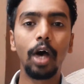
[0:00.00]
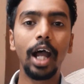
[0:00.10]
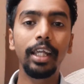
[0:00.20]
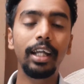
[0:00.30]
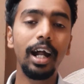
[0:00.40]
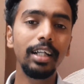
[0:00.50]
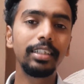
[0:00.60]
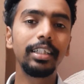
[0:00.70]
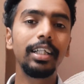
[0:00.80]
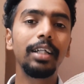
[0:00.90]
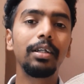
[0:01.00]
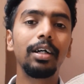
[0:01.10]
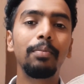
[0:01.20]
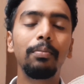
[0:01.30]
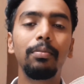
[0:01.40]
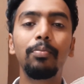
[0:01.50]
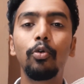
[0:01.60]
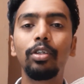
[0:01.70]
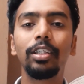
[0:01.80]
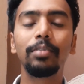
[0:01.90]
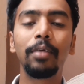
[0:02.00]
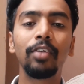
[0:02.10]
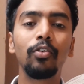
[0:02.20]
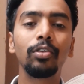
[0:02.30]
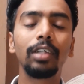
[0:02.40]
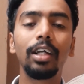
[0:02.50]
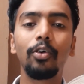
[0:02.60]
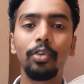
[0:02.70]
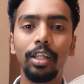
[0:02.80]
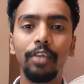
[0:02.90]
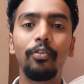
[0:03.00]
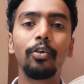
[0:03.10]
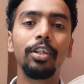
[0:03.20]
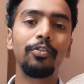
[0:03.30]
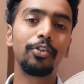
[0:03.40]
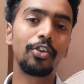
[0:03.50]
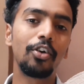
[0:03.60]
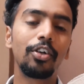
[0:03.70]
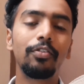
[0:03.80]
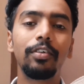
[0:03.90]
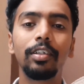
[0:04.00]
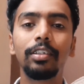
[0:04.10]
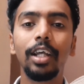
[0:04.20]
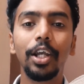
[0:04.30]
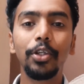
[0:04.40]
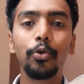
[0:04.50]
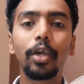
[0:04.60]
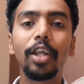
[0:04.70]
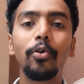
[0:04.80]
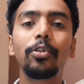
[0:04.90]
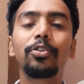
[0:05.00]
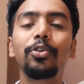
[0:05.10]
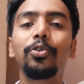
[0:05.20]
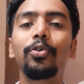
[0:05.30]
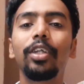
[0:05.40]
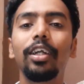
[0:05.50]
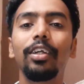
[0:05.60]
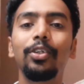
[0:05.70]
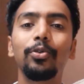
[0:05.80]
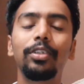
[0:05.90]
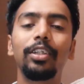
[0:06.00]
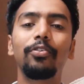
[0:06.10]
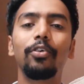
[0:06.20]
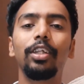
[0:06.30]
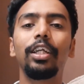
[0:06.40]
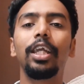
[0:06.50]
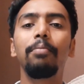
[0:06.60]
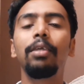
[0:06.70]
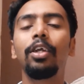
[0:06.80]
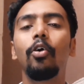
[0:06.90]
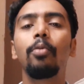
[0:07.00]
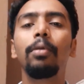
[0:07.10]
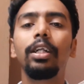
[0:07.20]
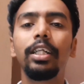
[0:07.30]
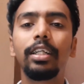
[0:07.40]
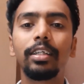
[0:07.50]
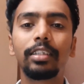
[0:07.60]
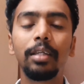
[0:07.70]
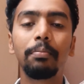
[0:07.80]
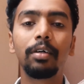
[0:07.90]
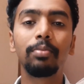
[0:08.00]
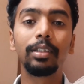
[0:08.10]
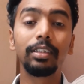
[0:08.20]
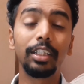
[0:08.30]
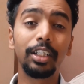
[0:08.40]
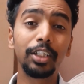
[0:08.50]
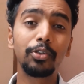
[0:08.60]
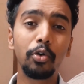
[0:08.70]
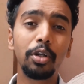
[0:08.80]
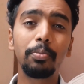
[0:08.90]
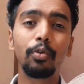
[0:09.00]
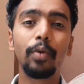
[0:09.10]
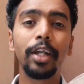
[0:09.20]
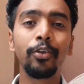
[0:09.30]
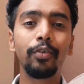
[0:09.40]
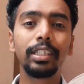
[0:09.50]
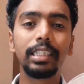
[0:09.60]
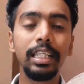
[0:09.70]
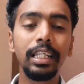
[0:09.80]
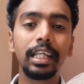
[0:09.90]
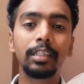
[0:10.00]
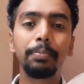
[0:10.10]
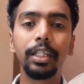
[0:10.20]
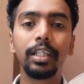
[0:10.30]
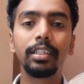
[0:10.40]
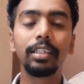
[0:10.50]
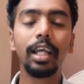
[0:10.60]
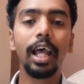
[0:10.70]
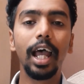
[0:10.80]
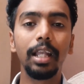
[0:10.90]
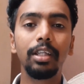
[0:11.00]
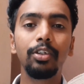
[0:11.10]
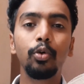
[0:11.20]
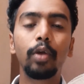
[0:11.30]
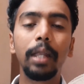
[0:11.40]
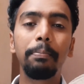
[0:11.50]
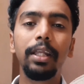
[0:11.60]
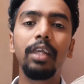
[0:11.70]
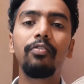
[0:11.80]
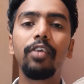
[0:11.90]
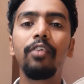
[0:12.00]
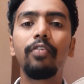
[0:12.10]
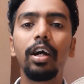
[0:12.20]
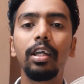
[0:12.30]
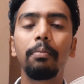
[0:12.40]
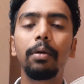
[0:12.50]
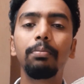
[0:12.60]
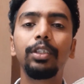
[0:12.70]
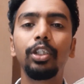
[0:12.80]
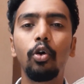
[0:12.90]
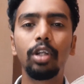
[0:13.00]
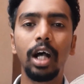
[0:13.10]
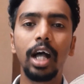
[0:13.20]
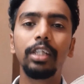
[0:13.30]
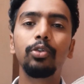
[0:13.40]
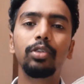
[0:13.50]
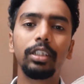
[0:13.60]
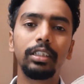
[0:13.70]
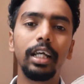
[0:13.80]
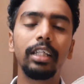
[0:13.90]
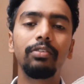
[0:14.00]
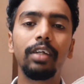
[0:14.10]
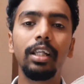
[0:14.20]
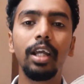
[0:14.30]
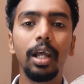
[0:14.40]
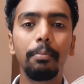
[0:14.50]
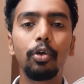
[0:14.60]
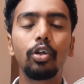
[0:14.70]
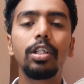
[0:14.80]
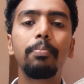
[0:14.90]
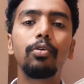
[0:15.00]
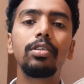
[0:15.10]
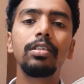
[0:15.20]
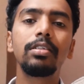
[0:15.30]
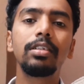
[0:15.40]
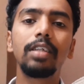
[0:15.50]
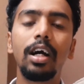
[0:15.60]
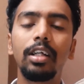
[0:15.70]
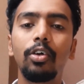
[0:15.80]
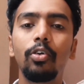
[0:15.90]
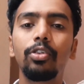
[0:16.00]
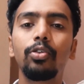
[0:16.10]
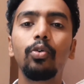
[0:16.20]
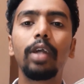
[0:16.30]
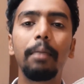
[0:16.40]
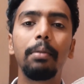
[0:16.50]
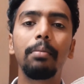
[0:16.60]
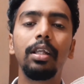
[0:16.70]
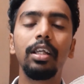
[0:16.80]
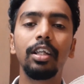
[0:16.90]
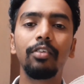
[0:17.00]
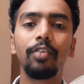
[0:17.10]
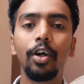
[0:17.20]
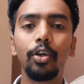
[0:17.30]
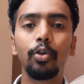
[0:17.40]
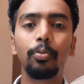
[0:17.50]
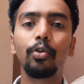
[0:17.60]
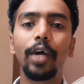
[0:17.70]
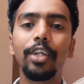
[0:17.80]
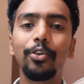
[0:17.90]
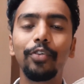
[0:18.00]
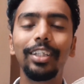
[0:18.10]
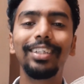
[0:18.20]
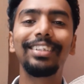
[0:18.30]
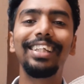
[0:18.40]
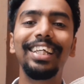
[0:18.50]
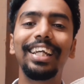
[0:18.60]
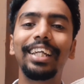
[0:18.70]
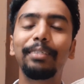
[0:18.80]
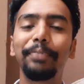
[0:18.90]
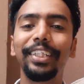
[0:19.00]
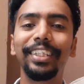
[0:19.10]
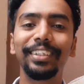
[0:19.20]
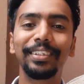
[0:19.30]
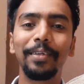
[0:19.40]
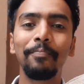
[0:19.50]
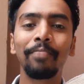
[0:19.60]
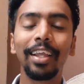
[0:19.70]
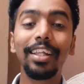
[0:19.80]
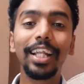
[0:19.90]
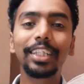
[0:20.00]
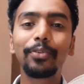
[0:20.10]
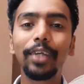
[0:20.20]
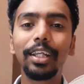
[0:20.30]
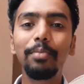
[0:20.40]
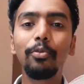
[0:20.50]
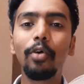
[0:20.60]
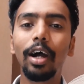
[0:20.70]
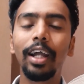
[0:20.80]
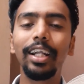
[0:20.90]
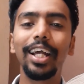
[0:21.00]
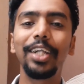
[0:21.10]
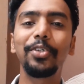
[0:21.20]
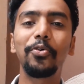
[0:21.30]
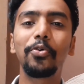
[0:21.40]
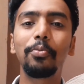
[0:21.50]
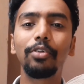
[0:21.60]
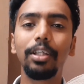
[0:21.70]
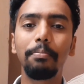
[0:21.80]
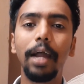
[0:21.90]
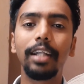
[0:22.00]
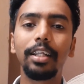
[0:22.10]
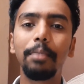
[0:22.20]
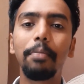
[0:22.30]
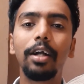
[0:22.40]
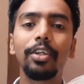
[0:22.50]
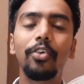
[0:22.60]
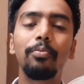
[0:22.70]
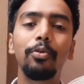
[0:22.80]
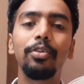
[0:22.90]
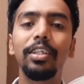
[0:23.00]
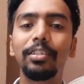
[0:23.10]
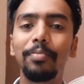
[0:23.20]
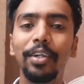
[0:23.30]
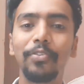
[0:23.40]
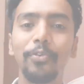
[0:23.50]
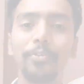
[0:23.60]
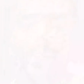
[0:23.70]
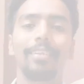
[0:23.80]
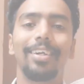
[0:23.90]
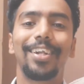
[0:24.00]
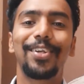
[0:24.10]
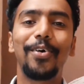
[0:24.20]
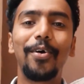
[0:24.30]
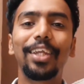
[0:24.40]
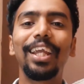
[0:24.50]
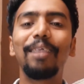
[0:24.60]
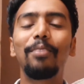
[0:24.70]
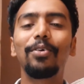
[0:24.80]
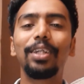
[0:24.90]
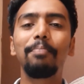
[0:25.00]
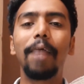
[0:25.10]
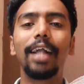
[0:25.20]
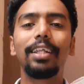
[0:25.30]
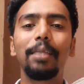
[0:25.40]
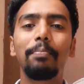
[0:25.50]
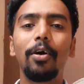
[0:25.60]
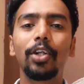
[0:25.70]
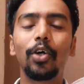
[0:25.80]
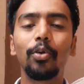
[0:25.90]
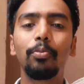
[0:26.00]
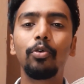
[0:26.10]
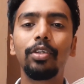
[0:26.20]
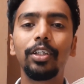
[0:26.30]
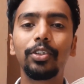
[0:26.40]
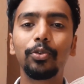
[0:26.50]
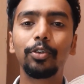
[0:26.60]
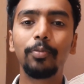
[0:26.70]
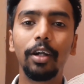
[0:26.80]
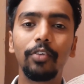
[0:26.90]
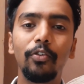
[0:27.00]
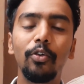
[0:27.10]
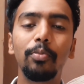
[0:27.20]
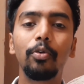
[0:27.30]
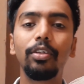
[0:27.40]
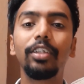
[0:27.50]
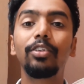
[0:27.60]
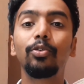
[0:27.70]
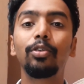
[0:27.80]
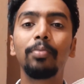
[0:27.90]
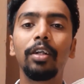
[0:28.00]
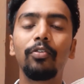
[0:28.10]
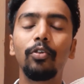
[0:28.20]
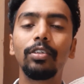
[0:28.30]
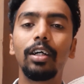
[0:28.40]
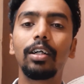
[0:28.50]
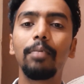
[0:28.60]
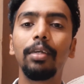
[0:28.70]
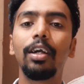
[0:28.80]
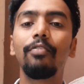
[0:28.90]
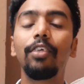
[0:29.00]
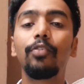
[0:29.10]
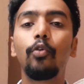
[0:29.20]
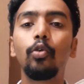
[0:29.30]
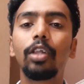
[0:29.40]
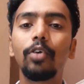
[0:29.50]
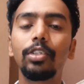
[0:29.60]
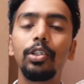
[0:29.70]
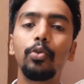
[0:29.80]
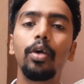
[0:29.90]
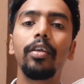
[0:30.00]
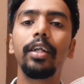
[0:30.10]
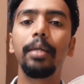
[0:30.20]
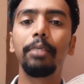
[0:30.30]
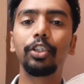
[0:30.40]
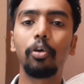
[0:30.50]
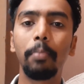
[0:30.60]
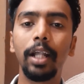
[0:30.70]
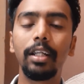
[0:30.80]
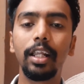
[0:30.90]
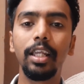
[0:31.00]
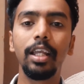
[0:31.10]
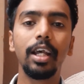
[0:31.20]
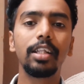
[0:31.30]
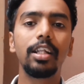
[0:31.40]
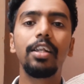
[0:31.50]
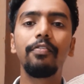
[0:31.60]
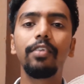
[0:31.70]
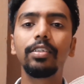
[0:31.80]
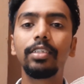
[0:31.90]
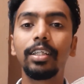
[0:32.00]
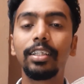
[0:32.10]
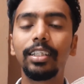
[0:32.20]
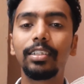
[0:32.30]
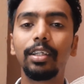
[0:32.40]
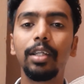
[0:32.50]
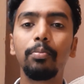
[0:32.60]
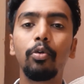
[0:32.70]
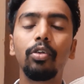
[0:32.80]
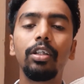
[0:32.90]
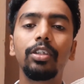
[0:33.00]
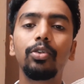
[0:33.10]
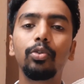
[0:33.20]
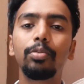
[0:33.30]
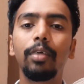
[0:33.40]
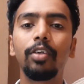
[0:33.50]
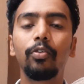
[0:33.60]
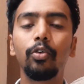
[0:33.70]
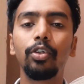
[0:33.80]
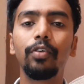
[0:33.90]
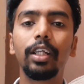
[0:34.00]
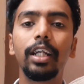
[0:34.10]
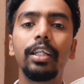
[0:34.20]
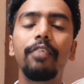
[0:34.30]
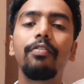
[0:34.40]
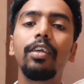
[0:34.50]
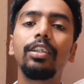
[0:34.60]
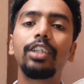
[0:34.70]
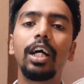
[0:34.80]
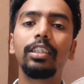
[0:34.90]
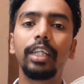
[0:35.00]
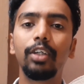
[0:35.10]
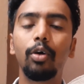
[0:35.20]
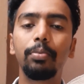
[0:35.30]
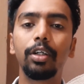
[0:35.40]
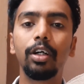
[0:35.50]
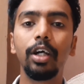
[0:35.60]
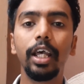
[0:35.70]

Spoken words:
I can't say that both the smartphones are only for the photographers. You can also use it for the gaming or multitasking purpose. It is gonna provide you with sleek experience, and you can play Free Fire, PUBG on high usage as well, because the processors are also capable enough to provide you with this sleek experience. Let's quickly move ahead and talk about the battery part of both the smartphones. Talking about the battery part on both these two smartphones are coming up with 4200 mAh of battery. The difference here is in both these two smartphones you will get different charge adapter.